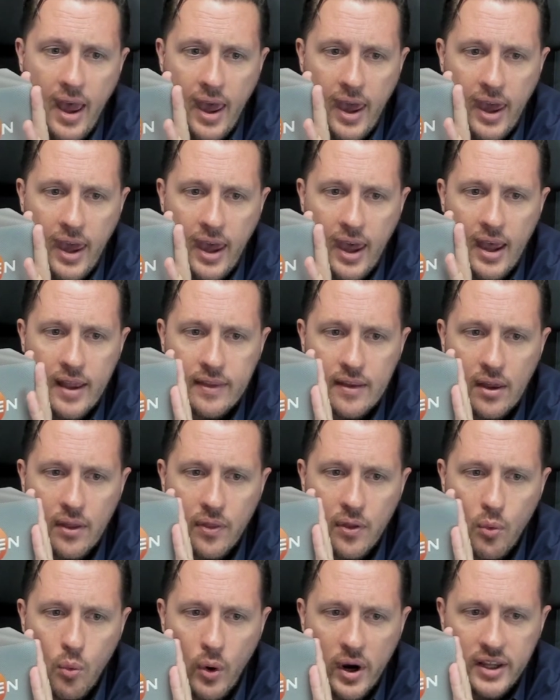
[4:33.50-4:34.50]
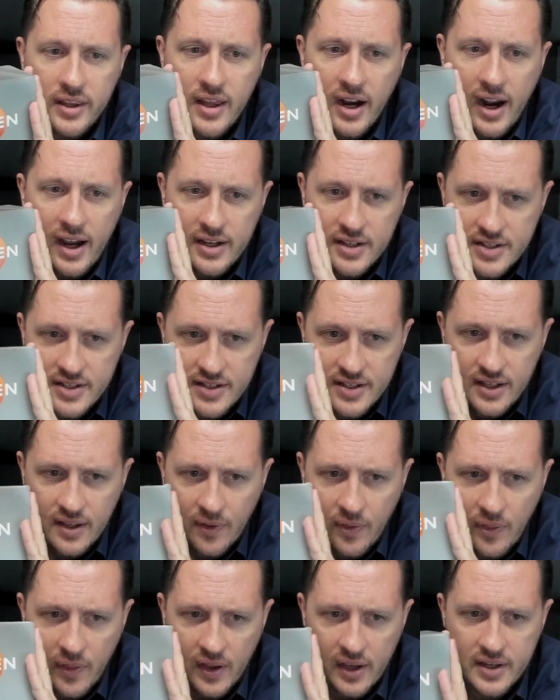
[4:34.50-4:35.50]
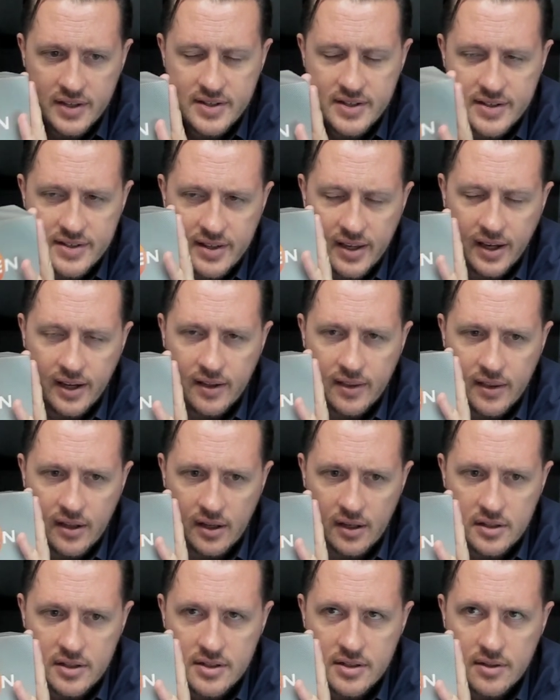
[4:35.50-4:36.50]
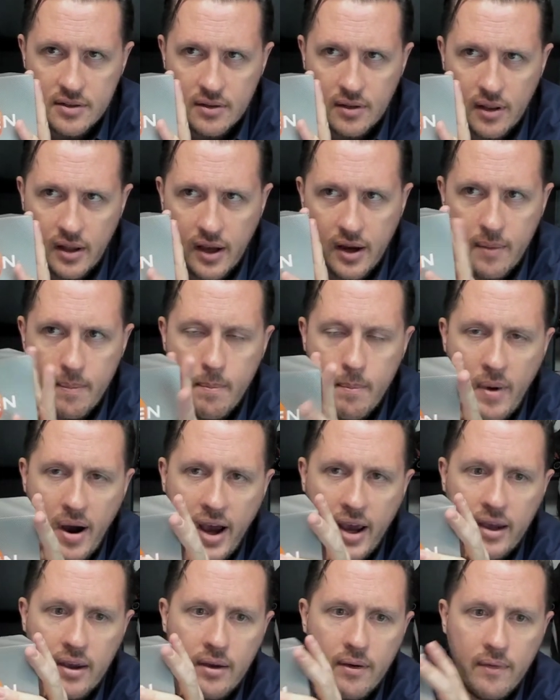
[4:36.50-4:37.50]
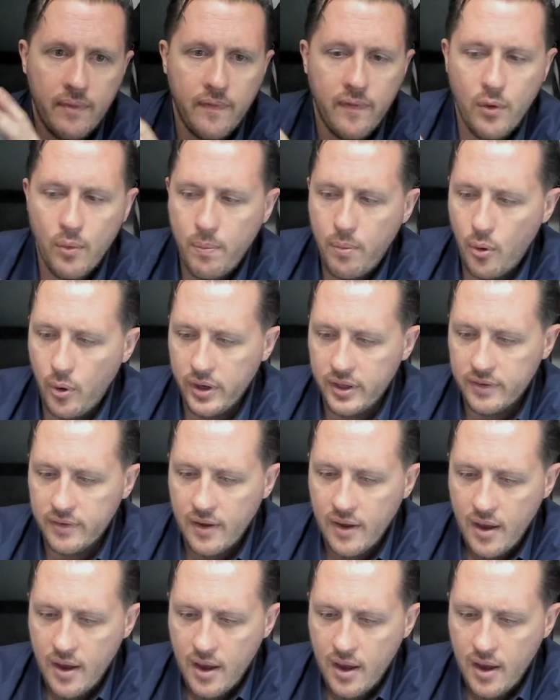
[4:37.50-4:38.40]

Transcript: And the way that I see things is like this, like my viewpoint.